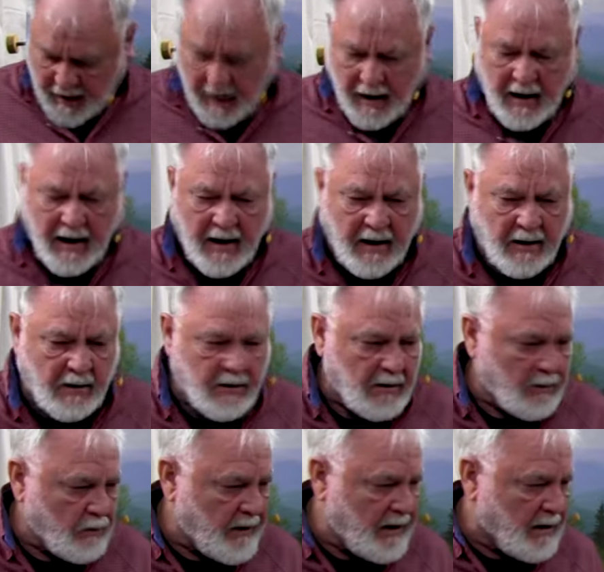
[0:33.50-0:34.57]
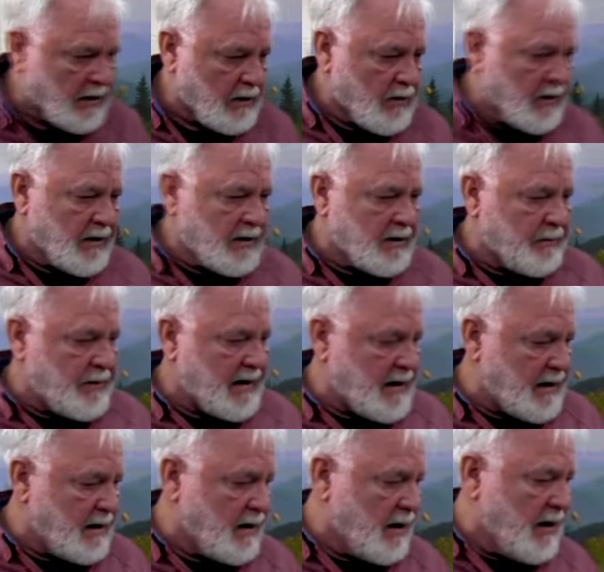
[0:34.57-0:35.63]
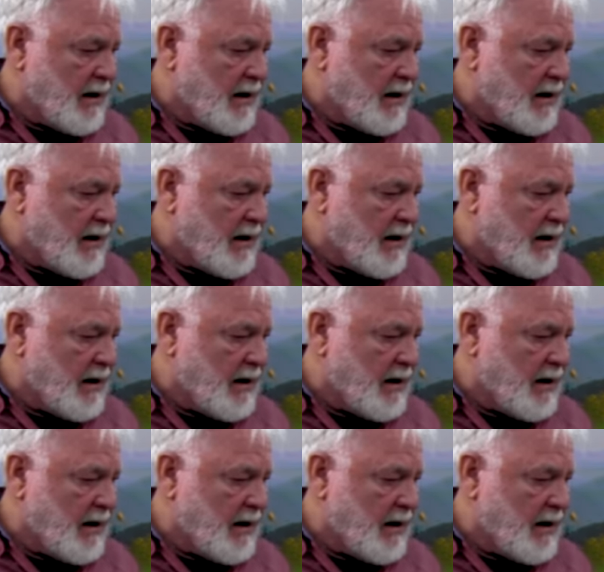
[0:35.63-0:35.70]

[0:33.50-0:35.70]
and we are going to be